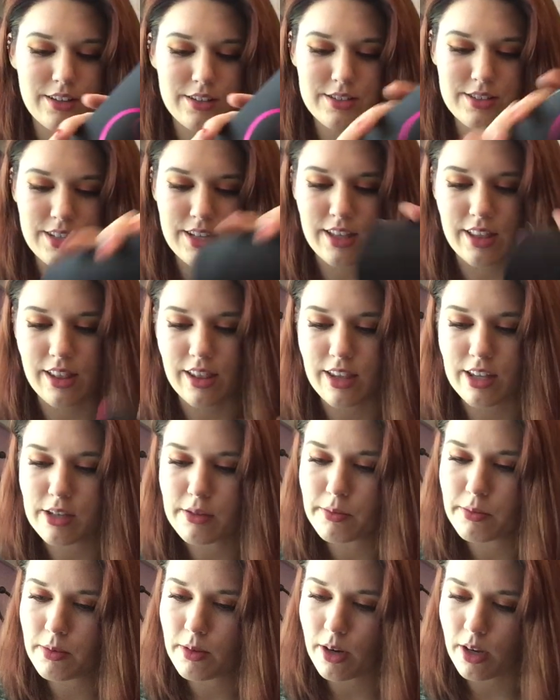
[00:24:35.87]
It's a
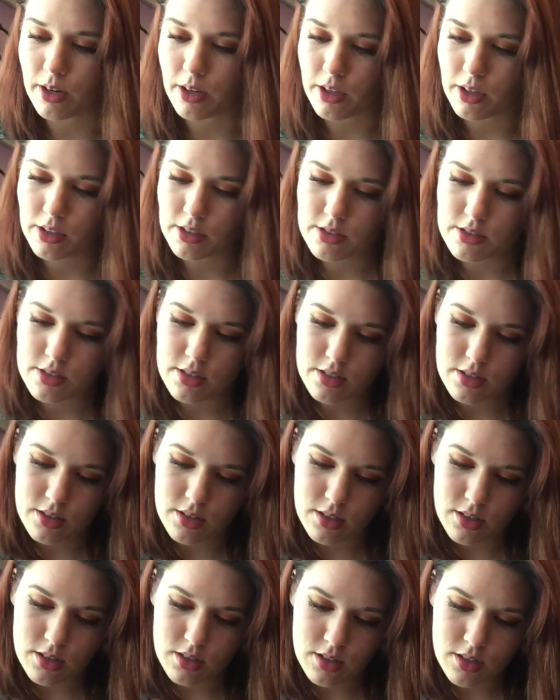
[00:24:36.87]
lip product.
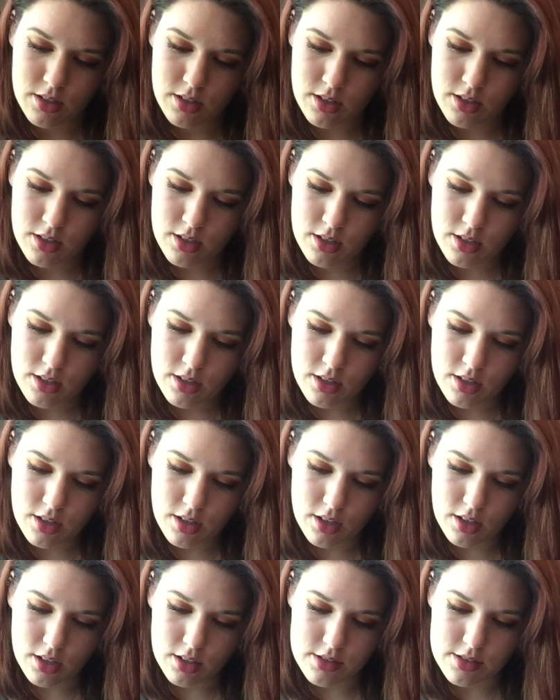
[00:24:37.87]

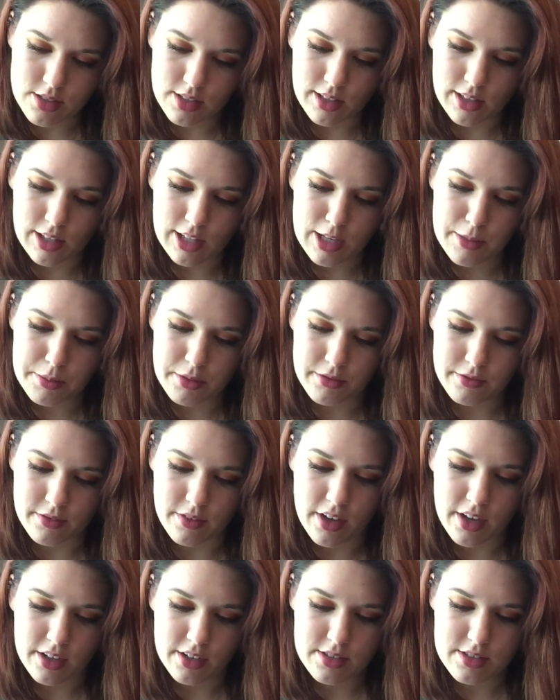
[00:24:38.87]
It's a Lip
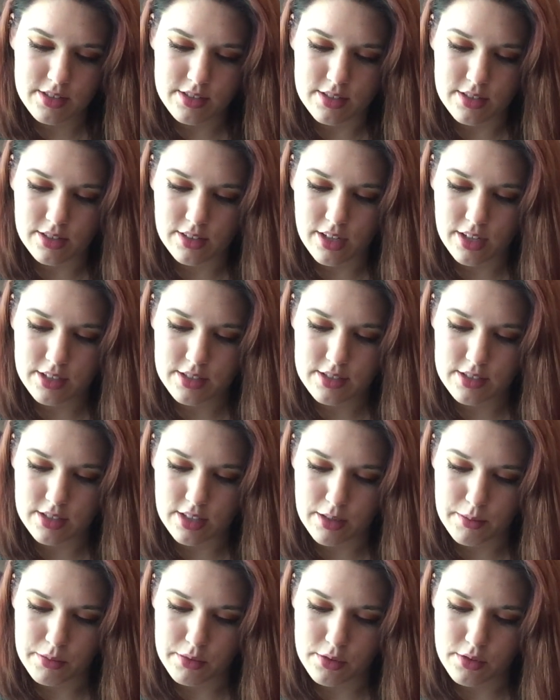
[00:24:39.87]
Vex Deluxe
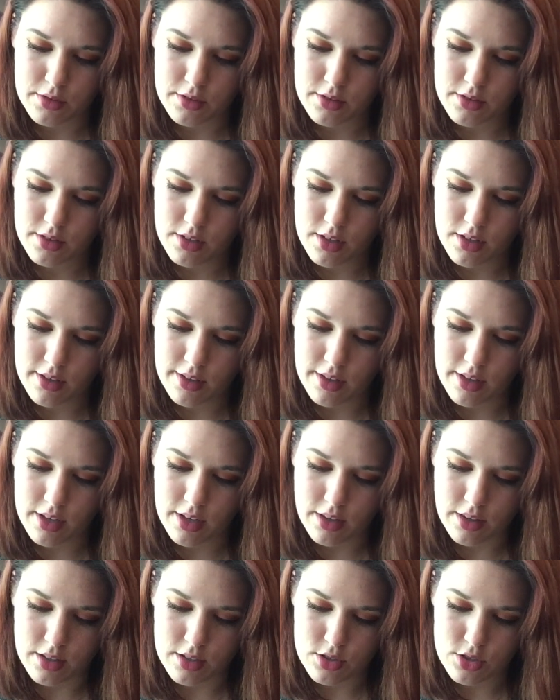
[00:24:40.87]
sample
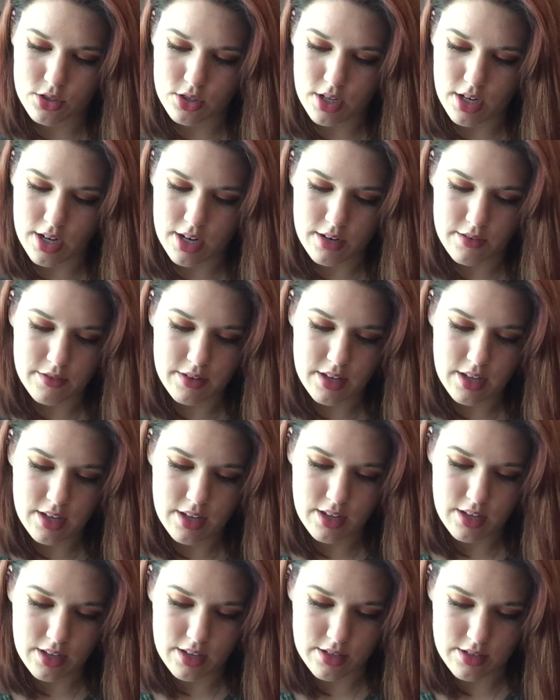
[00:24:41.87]
in the shade of
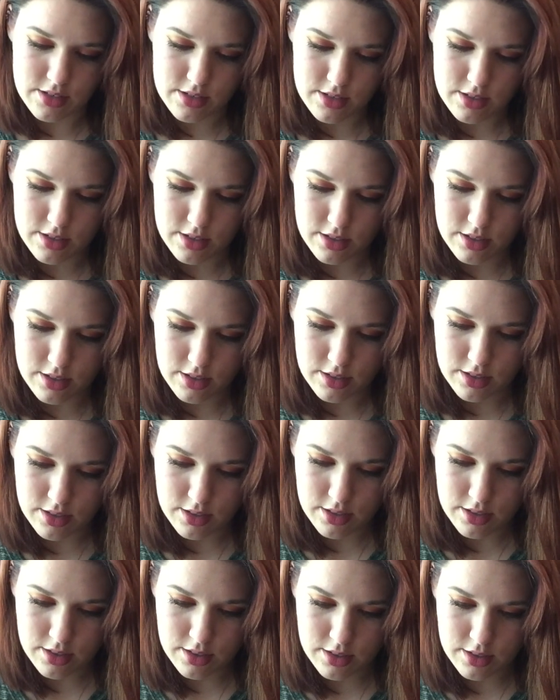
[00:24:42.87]
Hint.
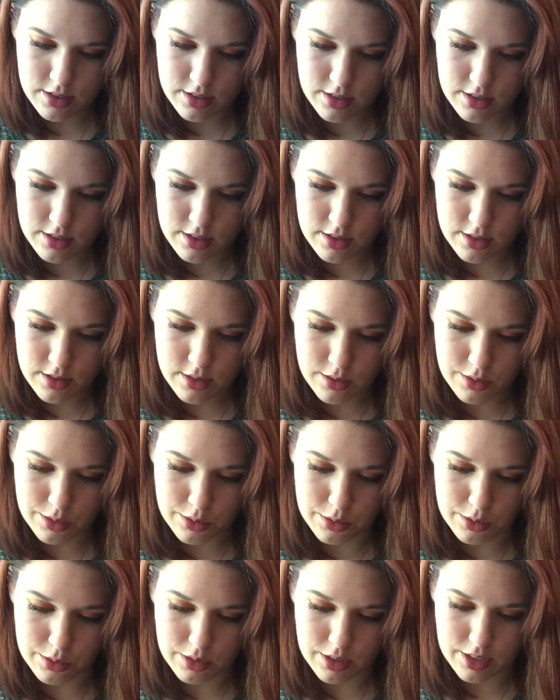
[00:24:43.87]

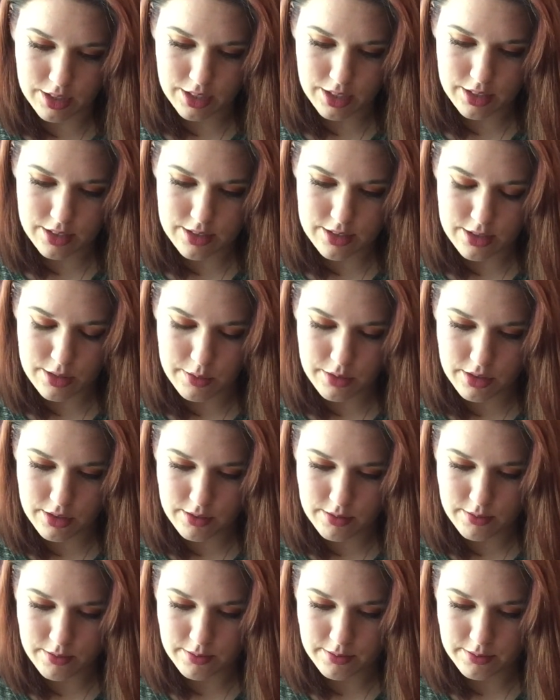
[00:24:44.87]
Ooh, can I get this open?